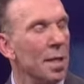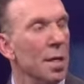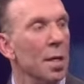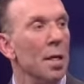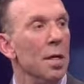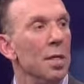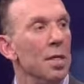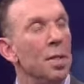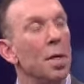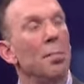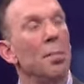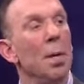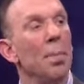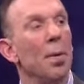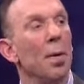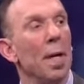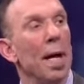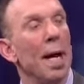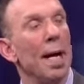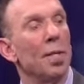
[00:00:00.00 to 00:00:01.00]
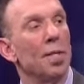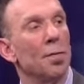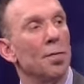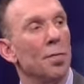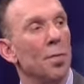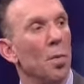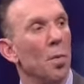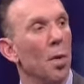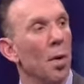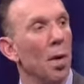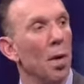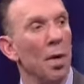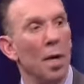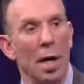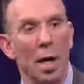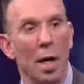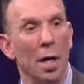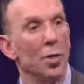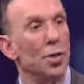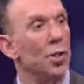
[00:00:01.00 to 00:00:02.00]
Right. Some people ask for
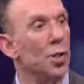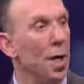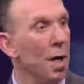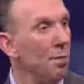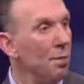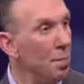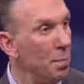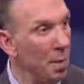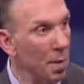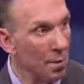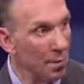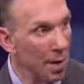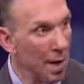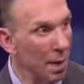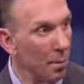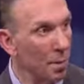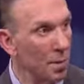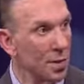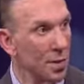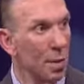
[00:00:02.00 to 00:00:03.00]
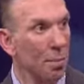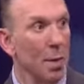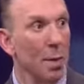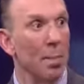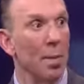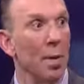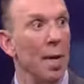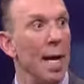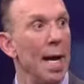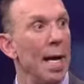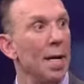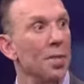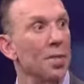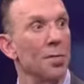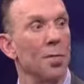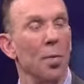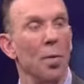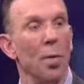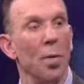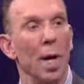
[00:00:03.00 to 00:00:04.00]
a chef to be available. Some right. people ask
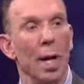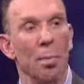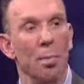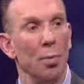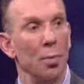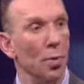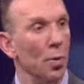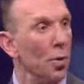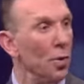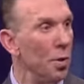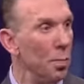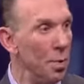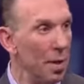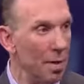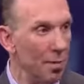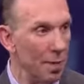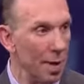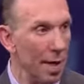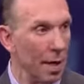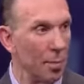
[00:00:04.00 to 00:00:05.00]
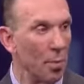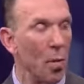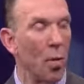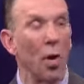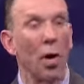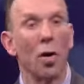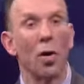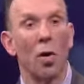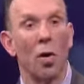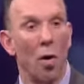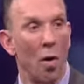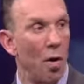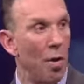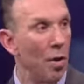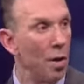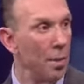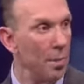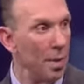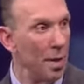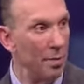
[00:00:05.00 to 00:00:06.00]
for a pool to be available, or right. a
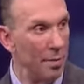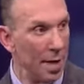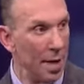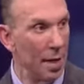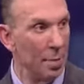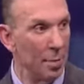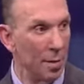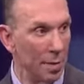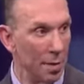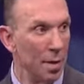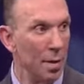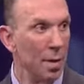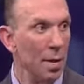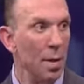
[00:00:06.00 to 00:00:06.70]
car to or be available, maid.